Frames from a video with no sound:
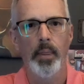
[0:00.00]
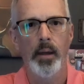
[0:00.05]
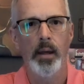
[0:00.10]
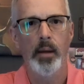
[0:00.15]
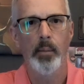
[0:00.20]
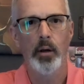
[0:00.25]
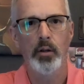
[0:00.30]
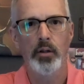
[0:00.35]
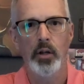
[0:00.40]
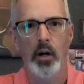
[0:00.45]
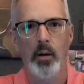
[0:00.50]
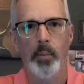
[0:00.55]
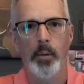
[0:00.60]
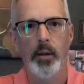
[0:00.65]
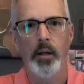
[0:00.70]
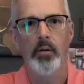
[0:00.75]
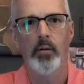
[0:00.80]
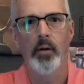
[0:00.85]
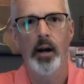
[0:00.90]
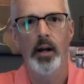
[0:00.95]
the
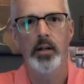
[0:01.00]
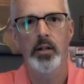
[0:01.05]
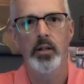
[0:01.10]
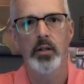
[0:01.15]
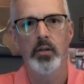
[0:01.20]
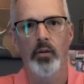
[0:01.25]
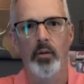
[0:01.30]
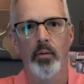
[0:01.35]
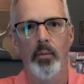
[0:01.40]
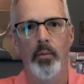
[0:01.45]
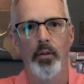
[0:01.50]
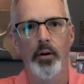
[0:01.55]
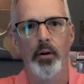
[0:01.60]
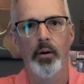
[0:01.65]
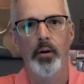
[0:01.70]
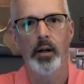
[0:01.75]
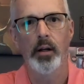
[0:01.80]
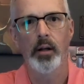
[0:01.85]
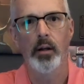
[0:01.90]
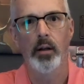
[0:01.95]
MSRP ranges from
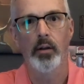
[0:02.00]
$30,000